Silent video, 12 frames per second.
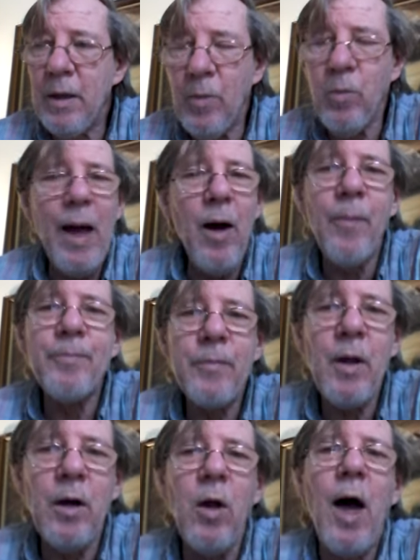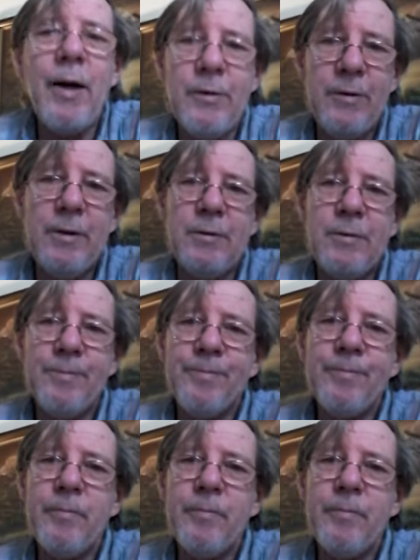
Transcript: well, a lot of seats.